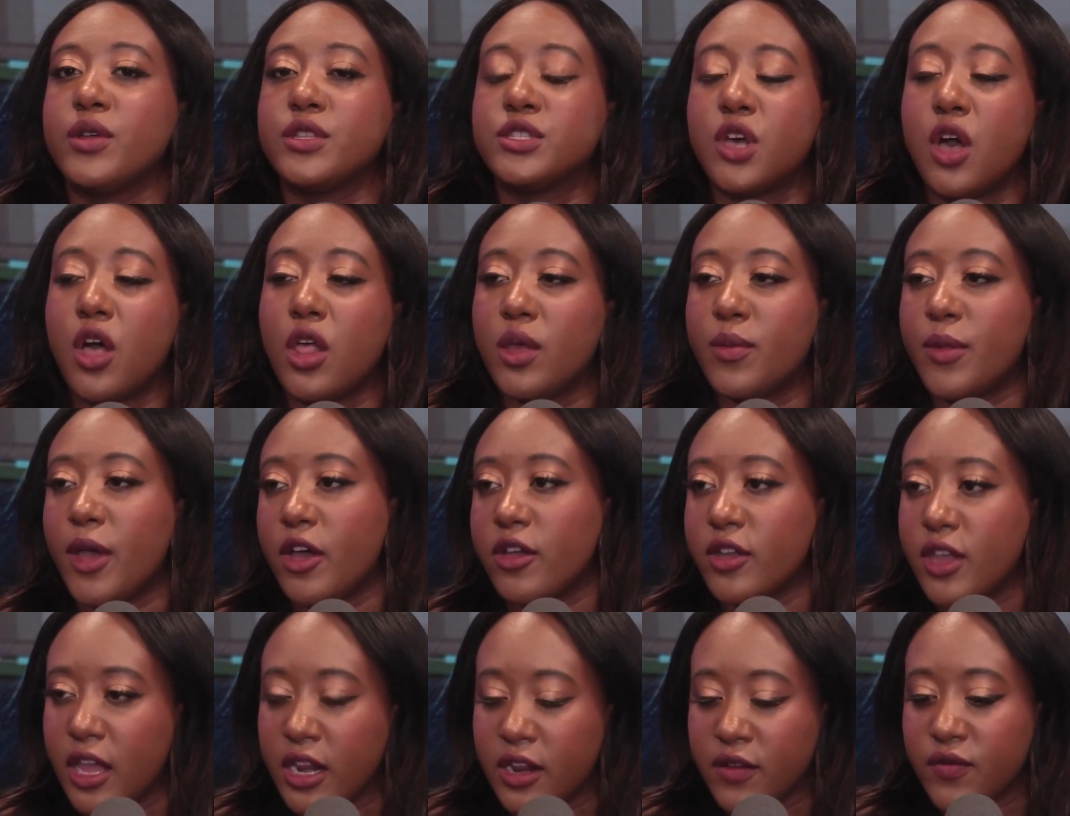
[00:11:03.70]
It's all
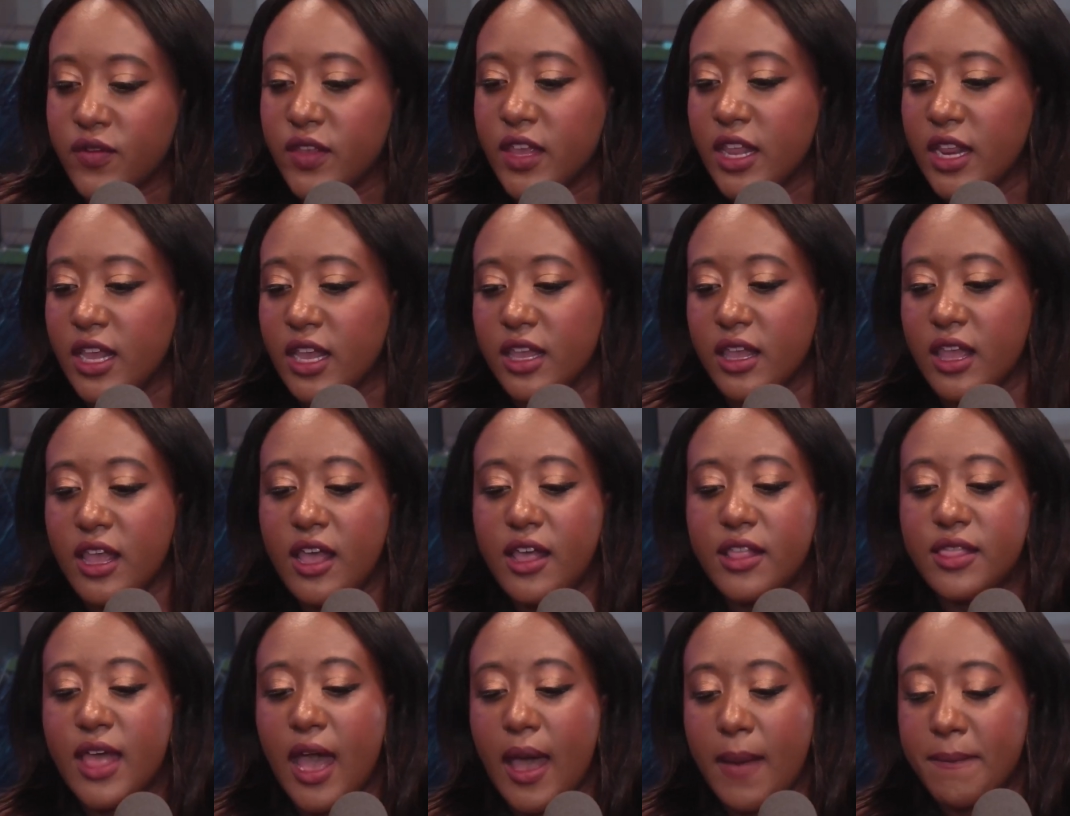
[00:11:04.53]
about kind of getting
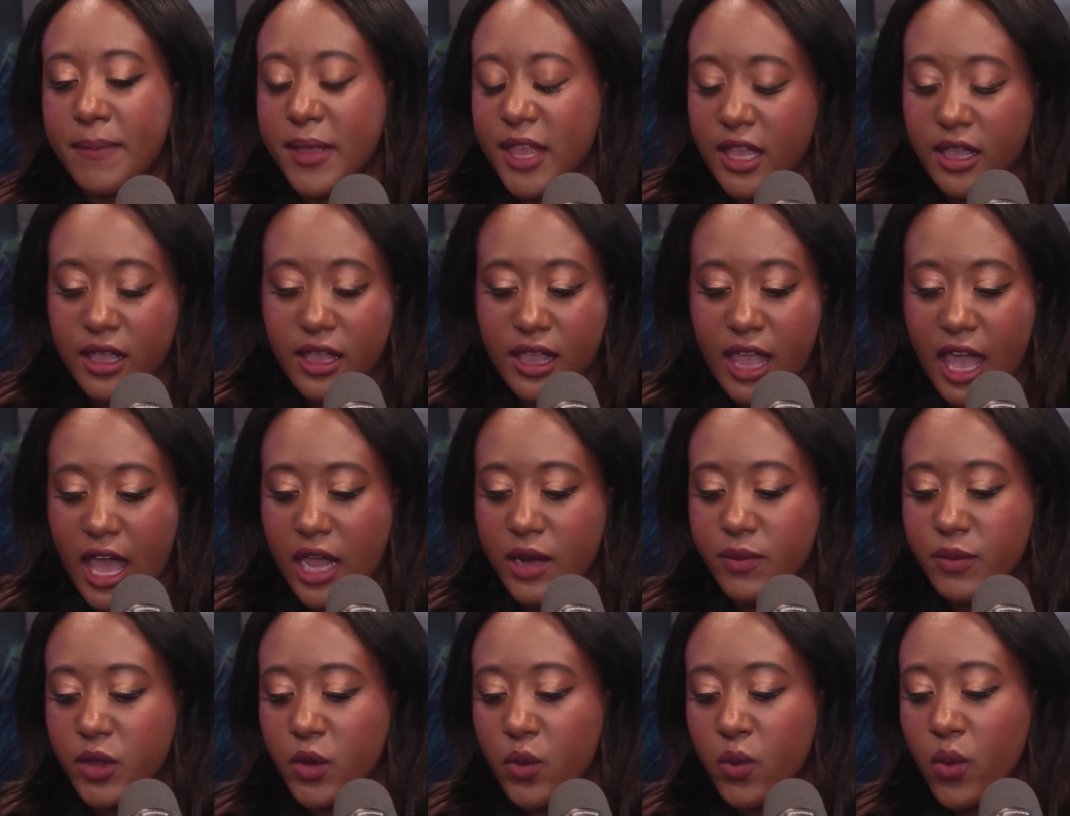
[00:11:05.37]
that big
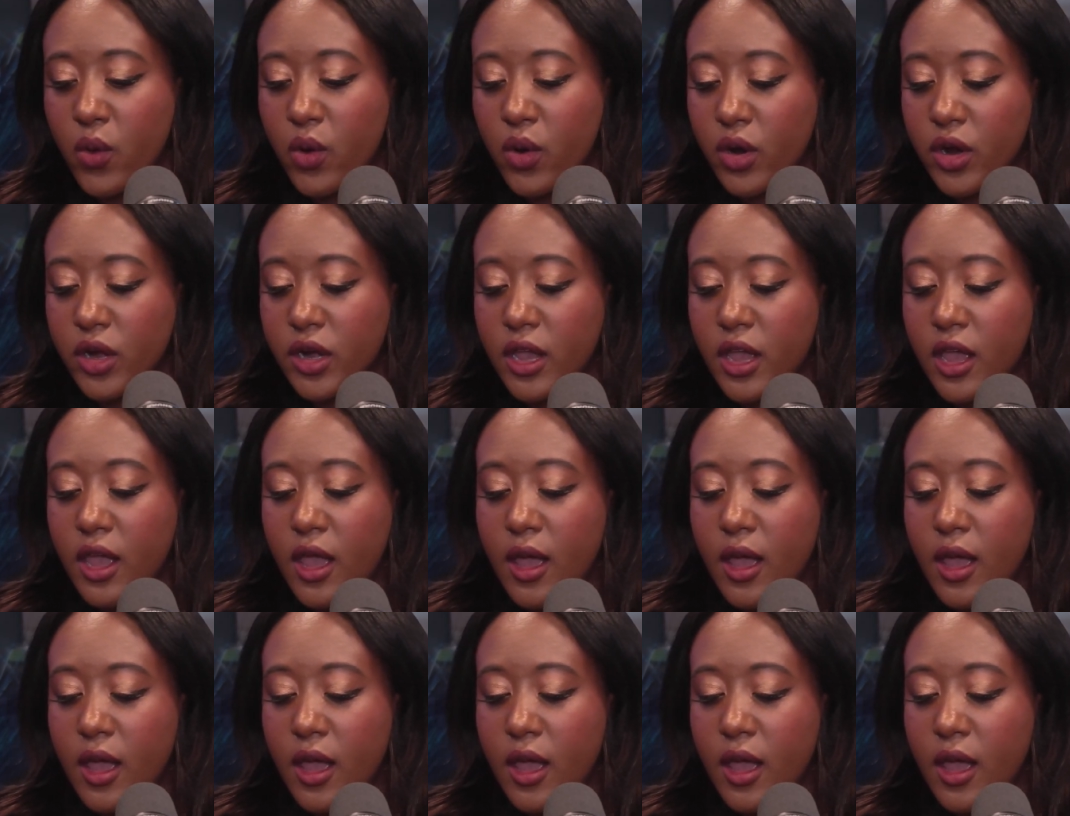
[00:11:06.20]
Academy Award.